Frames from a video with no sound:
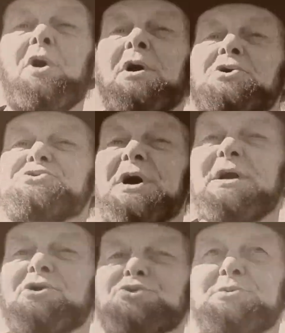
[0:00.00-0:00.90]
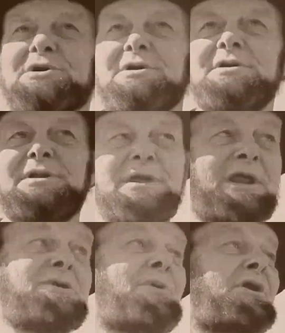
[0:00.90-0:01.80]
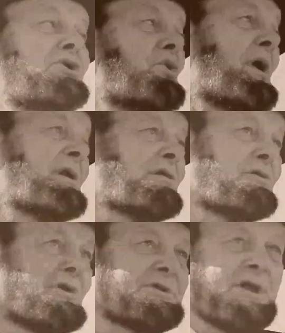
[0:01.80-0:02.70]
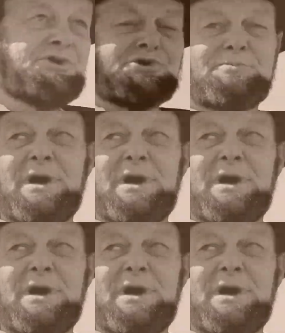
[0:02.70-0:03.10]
who've gotten into those habits change them, right?